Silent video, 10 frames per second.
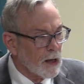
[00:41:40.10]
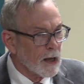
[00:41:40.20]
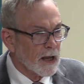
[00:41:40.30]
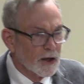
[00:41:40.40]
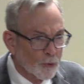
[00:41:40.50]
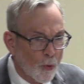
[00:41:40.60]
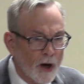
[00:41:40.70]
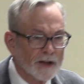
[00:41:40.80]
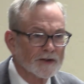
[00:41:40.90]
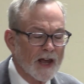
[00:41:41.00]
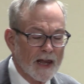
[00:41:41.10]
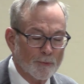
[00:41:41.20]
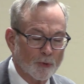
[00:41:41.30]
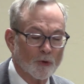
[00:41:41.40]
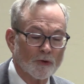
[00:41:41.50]
It was a
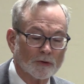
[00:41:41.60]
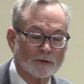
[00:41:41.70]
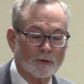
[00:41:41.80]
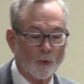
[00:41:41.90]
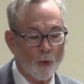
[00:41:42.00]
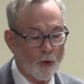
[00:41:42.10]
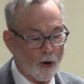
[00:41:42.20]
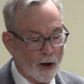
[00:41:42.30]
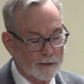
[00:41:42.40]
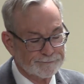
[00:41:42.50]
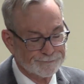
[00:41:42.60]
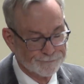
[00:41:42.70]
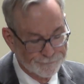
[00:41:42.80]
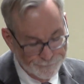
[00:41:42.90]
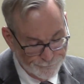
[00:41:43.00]
brutal war,
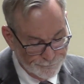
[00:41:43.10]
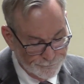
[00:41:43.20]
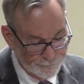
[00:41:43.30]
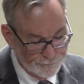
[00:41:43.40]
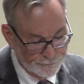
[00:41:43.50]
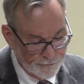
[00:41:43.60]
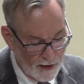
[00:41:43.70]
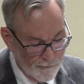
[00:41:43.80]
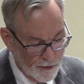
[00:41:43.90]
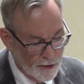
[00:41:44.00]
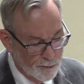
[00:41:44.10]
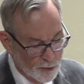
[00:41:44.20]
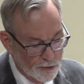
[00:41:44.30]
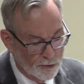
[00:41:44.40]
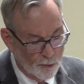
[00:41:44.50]
a very
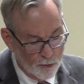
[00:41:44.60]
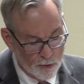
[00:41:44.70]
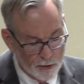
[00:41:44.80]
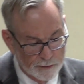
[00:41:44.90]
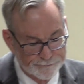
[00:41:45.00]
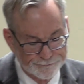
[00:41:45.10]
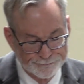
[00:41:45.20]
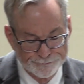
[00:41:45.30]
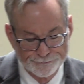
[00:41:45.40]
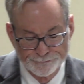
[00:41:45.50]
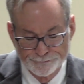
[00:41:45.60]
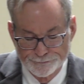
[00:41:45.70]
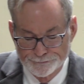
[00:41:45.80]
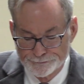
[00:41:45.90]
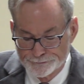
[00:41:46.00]
brutal war.
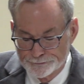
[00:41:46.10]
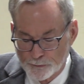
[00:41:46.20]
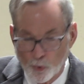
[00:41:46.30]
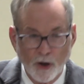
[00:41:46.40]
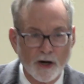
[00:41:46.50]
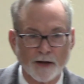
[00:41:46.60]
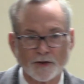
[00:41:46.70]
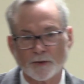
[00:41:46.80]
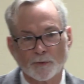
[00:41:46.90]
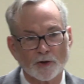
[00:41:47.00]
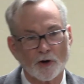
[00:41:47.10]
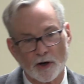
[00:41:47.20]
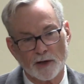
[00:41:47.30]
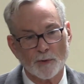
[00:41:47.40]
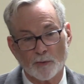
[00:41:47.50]
We're accustomed to
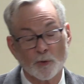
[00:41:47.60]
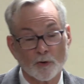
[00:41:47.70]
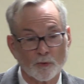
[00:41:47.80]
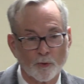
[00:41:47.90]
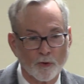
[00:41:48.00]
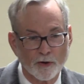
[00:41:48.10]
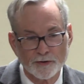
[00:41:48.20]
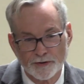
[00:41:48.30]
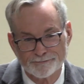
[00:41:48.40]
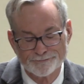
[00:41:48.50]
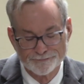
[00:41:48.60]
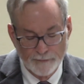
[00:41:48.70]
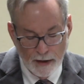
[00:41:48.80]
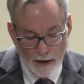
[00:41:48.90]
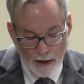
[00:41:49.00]
talking about brutal wars,
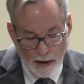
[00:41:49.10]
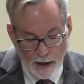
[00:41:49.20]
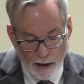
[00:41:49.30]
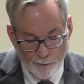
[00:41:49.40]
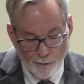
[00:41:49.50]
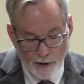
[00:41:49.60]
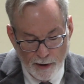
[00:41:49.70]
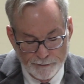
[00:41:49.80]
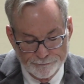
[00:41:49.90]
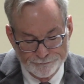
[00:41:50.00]
but